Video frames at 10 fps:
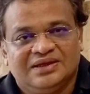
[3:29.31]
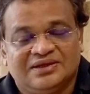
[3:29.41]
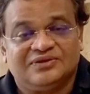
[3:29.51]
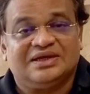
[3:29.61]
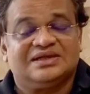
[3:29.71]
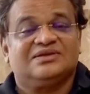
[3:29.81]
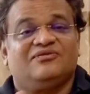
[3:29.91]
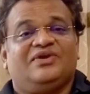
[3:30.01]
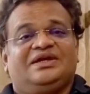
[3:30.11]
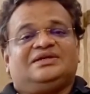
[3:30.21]
Now, there are
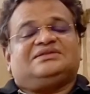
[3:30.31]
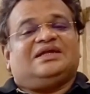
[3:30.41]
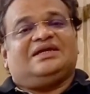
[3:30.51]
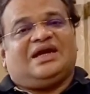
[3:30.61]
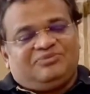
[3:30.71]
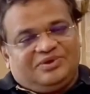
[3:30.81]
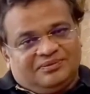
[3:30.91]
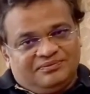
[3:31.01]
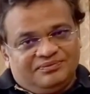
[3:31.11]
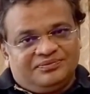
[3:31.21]
some vendors like
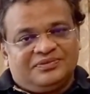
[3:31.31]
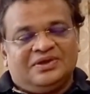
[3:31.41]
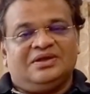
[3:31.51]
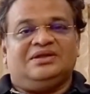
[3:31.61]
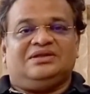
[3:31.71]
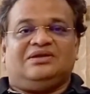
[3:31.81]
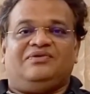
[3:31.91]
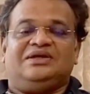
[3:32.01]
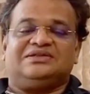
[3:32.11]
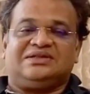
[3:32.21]
IBM, there are
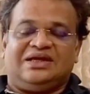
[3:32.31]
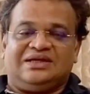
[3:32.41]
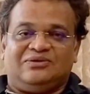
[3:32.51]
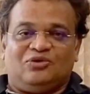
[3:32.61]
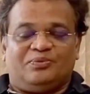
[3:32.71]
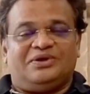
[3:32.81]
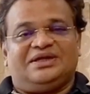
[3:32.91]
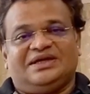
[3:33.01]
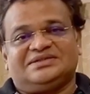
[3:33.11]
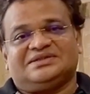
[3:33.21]
vendors like
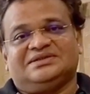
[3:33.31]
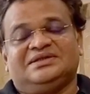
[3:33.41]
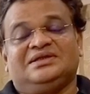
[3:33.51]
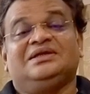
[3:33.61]
OpenText,